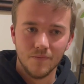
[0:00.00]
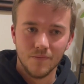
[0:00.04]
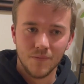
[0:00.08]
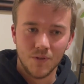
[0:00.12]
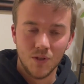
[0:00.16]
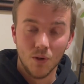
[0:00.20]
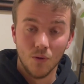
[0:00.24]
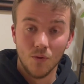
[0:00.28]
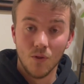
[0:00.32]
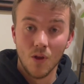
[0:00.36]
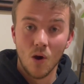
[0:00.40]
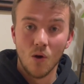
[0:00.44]

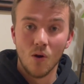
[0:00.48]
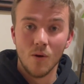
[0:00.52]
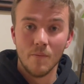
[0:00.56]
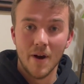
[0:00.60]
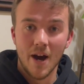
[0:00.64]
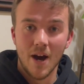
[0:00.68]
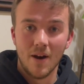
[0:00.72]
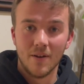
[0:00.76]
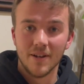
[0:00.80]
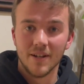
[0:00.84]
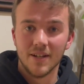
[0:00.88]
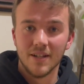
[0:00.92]
You'll know
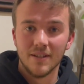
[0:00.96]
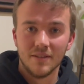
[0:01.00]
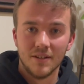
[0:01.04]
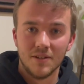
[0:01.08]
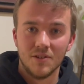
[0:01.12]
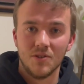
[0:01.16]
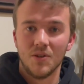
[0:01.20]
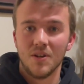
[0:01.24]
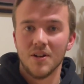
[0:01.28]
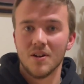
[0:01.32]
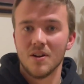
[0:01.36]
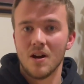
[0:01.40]
about it, and
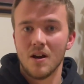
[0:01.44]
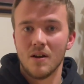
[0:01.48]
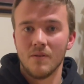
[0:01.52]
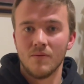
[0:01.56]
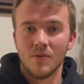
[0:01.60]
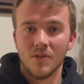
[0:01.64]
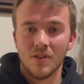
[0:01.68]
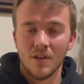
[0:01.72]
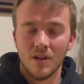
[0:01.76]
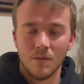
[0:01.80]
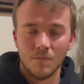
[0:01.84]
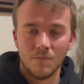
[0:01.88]
then you can
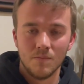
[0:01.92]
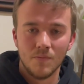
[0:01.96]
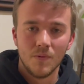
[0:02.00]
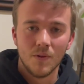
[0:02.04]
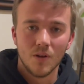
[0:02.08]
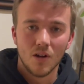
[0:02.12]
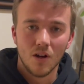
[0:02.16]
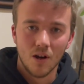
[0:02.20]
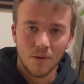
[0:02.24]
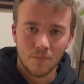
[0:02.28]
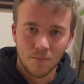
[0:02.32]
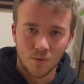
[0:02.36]
offer them
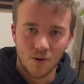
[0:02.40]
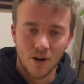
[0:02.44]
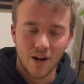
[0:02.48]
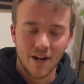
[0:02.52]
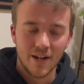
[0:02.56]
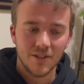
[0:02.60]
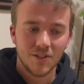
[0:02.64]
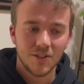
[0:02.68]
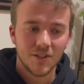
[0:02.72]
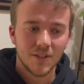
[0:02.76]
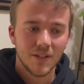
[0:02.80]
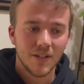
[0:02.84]
a
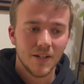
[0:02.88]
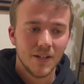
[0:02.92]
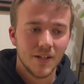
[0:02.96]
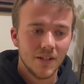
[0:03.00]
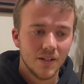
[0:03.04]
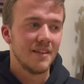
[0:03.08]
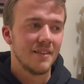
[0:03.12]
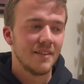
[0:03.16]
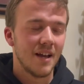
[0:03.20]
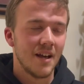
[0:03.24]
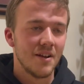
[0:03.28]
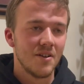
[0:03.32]
price.
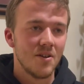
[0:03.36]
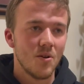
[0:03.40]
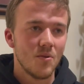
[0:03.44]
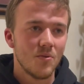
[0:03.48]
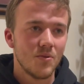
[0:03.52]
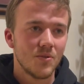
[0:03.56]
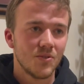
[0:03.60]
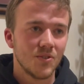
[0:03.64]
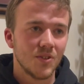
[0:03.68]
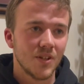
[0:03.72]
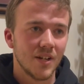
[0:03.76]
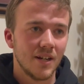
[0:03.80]
I know
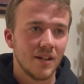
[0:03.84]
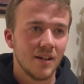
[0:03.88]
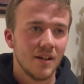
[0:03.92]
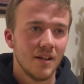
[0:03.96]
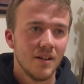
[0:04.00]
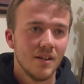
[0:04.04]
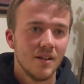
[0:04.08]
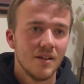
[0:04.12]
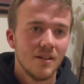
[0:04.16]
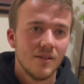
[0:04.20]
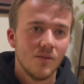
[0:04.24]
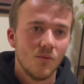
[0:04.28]
there's like
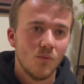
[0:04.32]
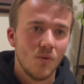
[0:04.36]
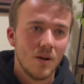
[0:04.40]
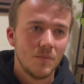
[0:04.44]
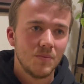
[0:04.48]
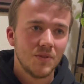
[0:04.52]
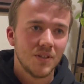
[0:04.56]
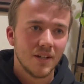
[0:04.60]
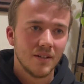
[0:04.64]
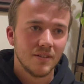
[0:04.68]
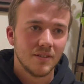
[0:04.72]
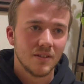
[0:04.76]

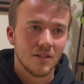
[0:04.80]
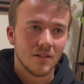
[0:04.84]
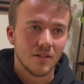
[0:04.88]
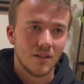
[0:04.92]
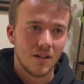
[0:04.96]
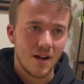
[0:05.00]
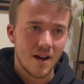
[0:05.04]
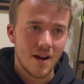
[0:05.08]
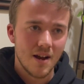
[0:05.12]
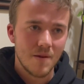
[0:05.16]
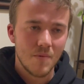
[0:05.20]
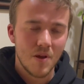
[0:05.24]
websites
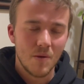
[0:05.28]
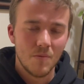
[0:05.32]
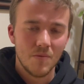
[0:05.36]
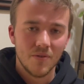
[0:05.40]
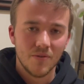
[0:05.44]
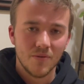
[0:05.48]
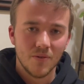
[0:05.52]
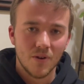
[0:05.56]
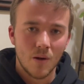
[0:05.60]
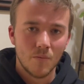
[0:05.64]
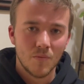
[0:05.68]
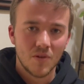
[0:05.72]
online.
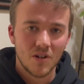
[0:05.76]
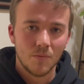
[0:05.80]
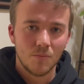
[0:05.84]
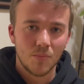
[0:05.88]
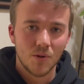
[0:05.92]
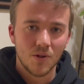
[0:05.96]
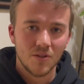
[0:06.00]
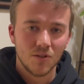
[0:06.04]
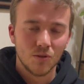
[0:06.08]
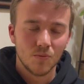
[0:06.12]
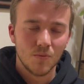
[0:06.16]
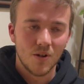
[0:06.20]
Maybe I'm in a
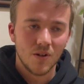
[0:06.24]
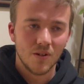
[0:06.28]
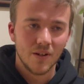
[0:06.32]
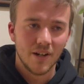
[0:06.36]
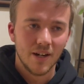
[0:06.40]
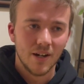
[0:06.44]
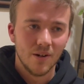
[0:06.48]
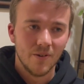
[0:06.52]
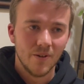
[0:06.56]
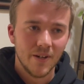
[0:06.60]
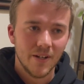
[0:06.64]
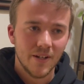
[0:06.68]
pretty small
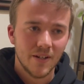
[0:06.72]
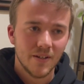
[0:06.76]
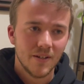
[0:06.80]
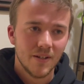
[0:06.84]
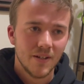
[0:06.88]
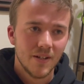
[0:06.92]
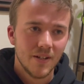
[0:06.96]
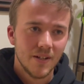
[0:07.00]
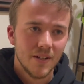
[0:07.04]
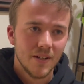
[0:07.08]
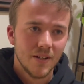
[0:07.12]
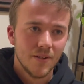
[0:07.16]
area,
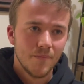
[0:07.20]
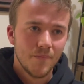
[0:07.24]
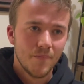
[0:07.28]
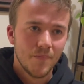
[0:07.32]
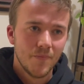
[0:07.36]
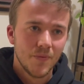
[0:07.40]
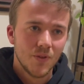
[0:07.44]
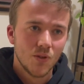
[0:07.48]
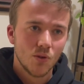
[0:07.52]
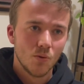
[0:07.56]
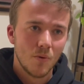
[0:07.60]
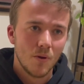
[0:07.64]

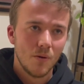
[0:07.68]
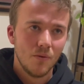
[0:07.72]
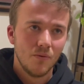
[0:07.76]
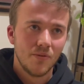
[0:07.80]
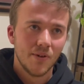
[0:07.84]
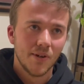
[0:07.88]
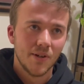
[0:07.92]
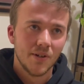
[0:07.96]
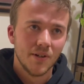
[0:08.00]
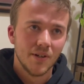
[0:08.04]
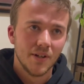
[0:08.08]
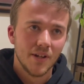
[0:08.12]
so
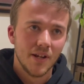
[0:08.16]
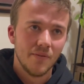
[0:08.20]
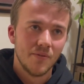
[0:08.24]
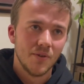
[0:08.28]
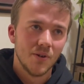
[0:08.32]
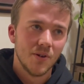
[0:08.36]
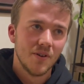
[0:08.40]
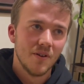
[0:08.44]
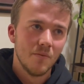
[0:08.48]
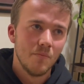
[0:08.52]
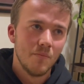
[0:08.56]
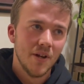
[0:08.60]
maybe if
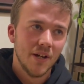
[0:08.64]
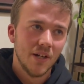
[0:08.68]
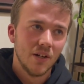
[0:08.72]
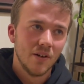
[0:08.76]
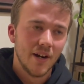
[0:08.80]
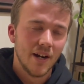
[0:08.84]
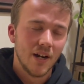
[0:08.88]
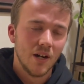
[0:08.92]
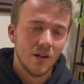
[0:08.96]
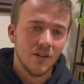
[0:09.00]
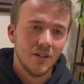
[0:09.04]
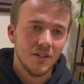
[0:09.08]
you're in a
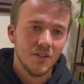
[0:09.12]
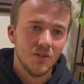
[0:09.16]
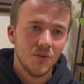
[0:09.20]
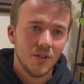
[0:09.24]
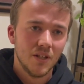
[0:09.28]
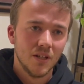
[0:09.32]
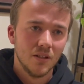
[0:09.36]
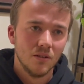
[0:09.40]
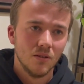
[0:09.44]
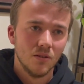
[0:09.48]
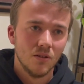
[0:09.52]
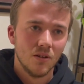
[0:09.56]
bigger area, you
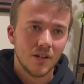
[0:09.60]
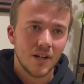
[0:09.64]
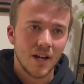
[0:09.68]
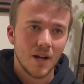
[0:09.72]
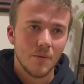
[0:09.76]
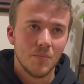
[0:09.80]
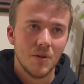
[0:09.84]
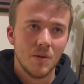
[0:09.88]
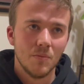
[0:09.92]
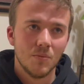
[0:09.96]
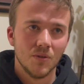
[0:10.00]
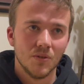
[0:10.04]
can look
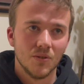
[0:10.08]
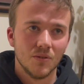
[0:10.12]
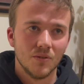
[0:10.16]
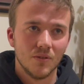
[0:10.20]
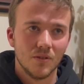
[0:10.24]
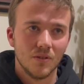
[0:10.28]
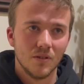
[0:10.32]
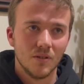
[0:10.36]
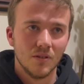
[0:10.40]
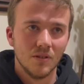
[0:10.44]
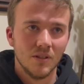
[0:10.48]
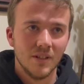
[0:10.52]
at people
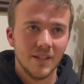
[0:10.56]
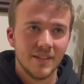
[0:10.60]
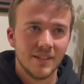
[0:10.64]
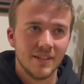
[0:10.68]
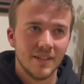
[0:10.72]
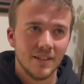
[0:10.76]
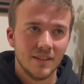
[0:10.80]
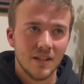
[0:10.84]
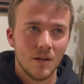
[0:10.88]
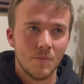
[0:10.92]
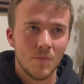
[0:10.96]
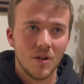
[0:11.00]

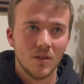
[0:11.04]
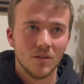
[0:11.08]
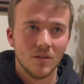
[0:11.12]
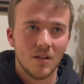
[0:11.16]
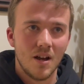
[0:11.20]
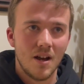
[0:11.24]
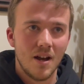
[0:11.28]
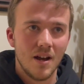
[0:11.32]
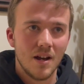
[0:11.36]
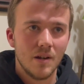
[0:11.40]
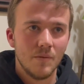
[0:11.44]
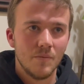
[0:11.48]
listing them
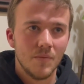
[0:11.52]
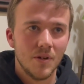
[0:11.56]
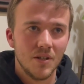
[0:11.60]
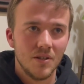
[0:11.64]
online.